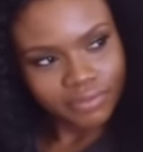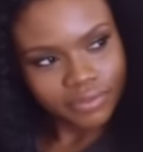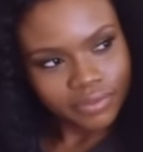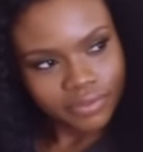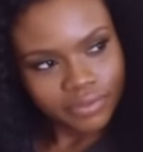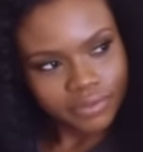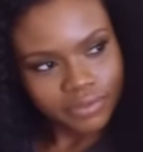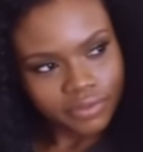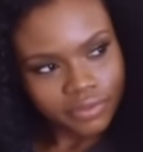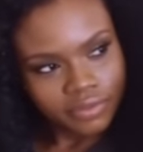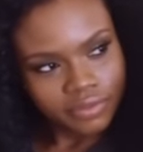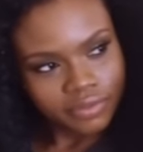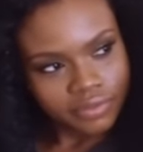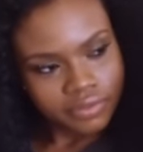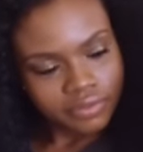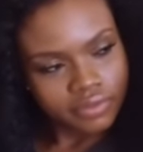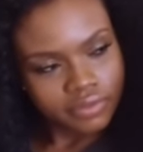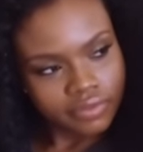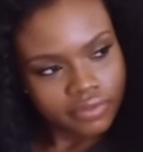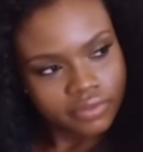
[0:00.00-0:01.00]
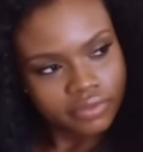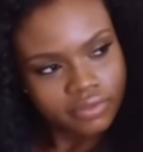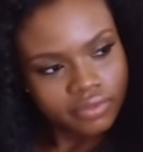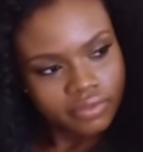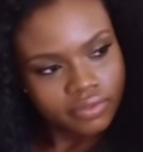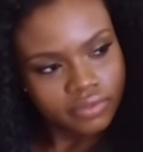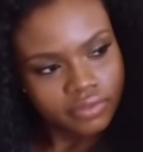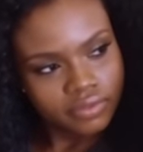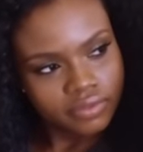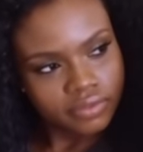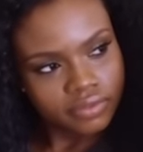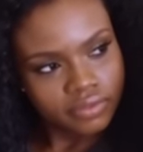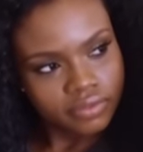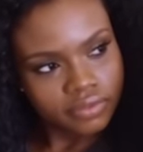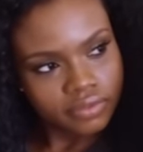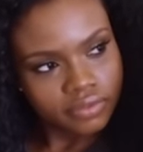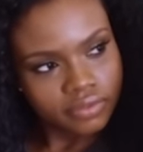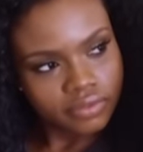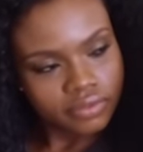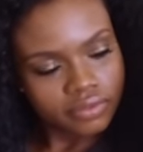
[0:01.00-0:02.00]

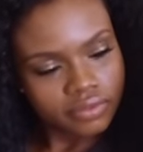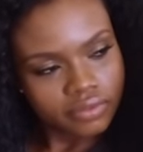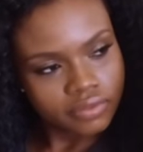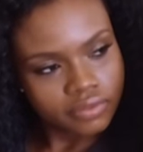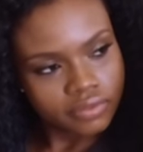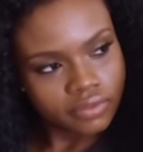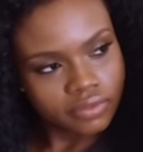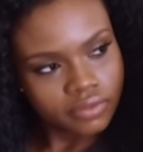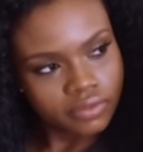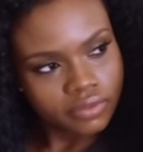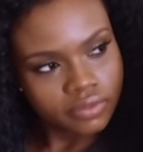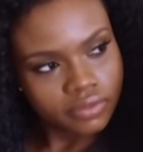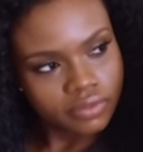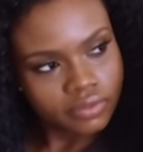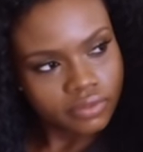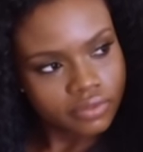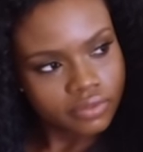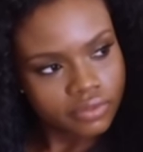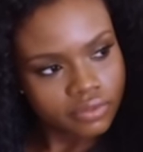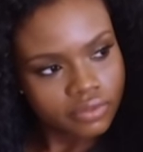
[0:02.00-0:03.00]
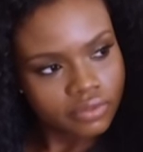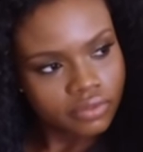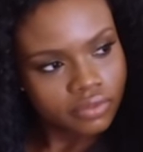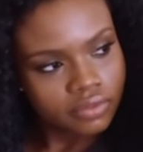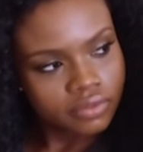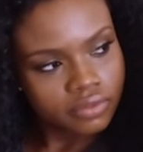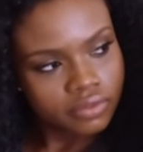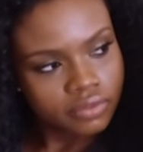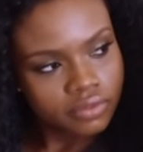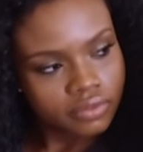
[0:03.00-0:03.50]
(not speaking)